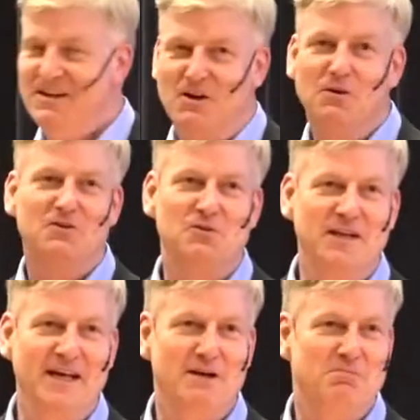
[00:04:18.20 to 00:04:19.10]
going to
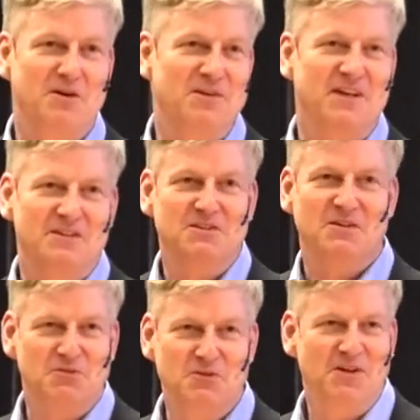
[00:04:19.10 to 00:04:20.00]
an airport, I do
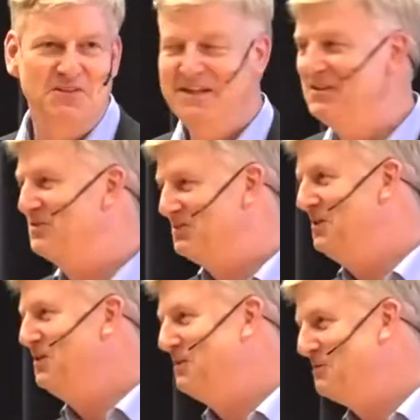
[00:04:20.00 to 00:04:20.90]
not, do not need to
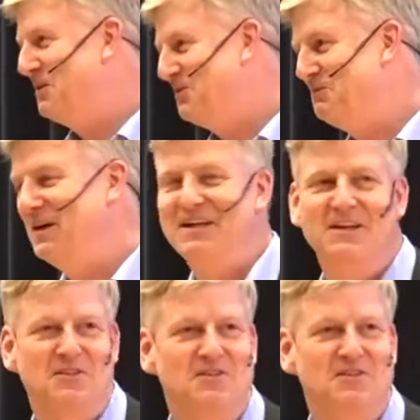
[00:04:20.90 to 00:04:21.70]
know what process mining is.